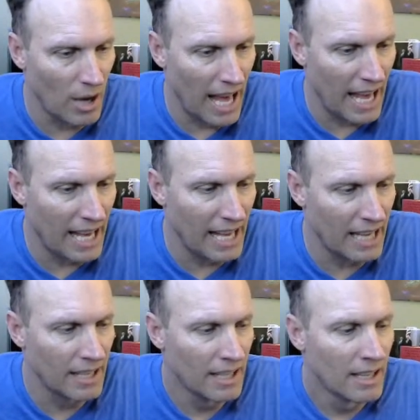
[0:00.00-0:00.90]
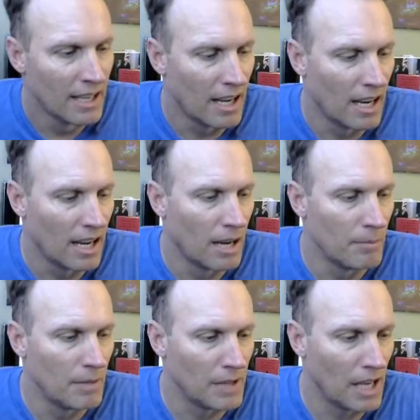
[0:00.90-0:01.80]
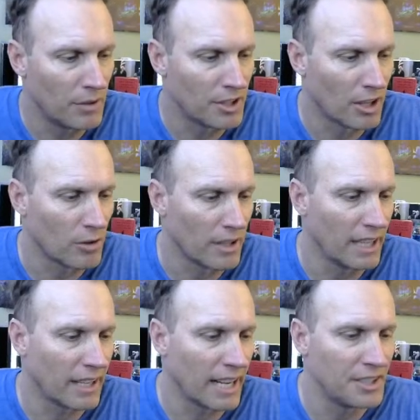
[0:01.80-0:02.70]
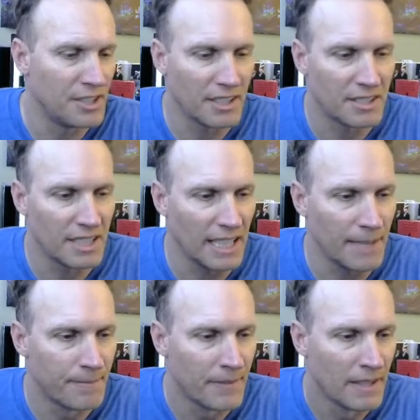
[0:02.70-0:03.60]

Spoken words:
And if we turn over here, guys, you can see